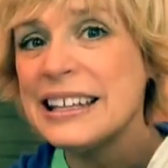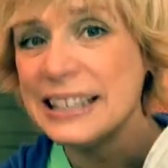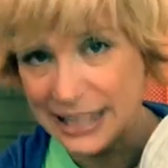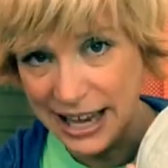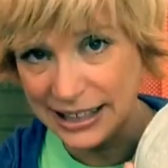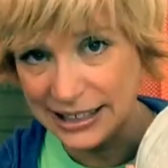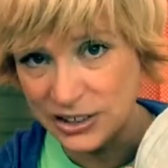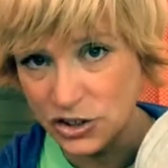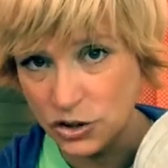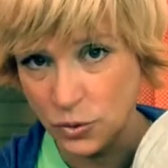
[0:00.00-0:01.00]

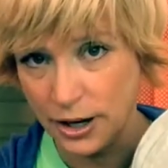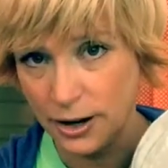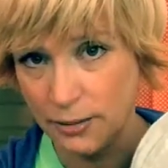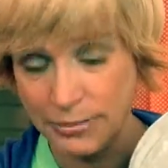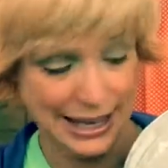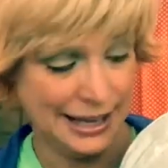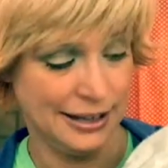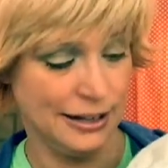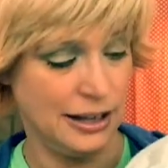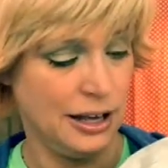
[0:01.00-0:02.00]
9-inch square
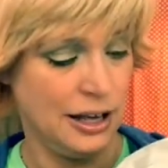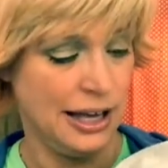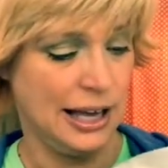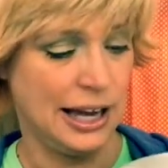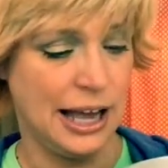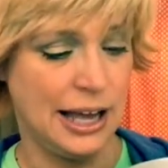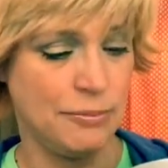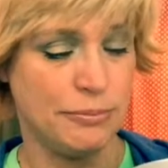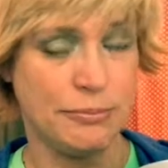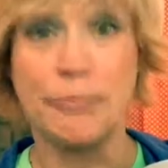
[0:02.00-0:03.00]
pan, and I
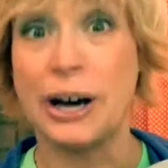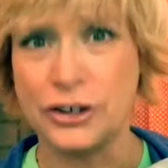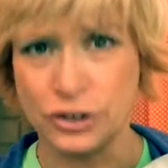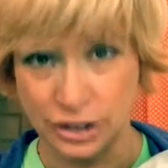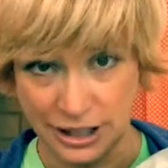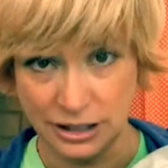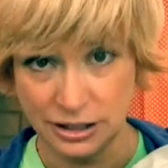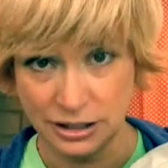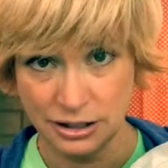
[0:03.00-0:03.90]
buttered it.